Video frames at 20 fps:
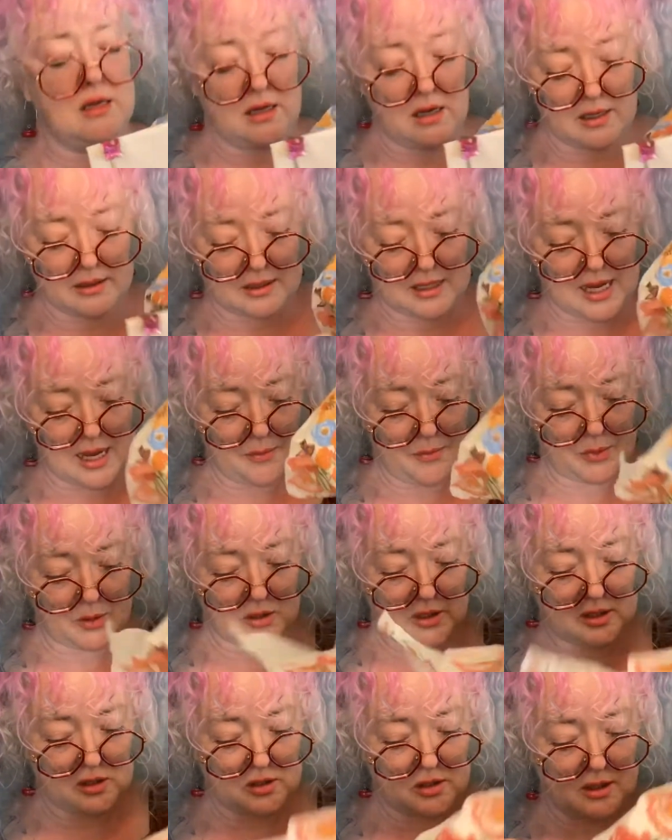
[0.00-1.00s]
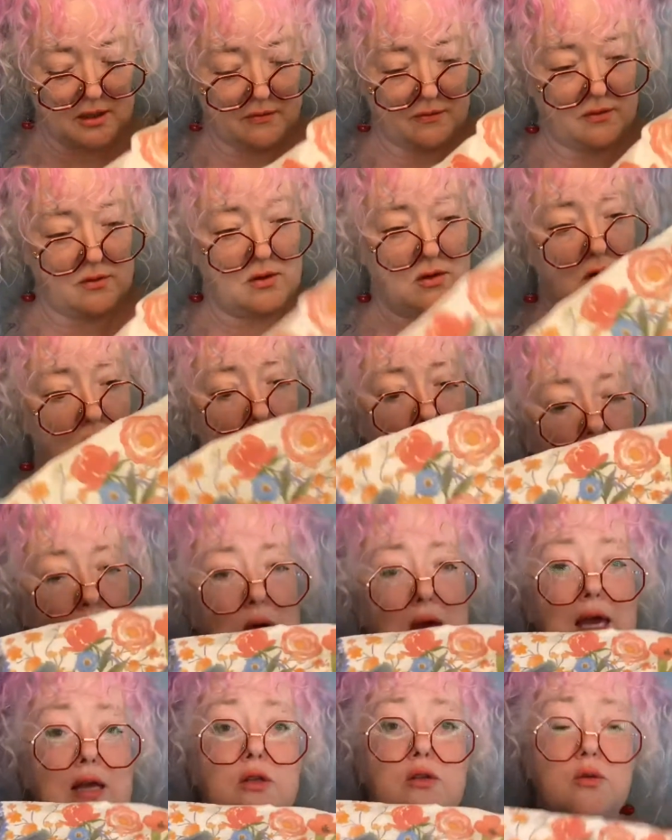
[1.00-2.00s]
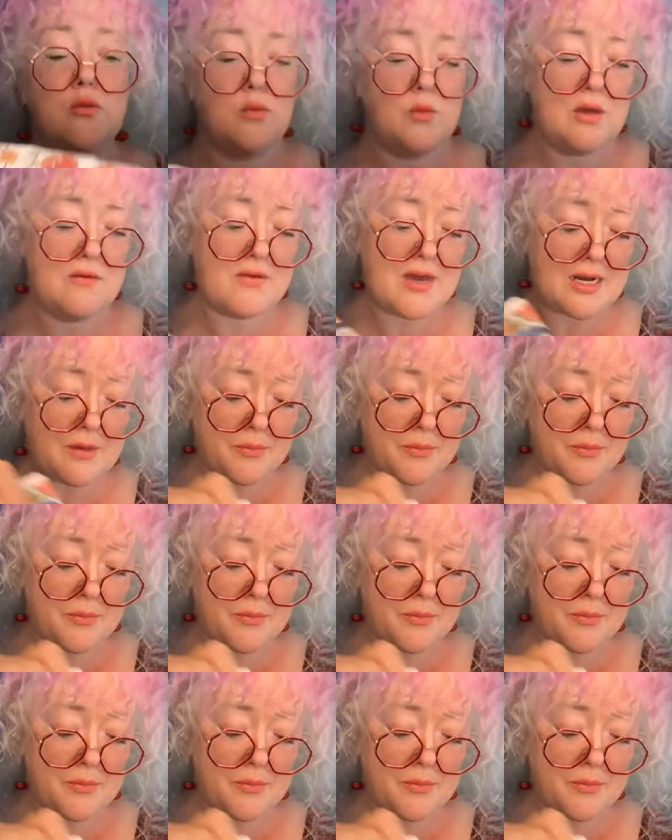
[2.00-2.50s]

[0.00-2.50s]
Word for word: on top, which I should have. Okay, we've got a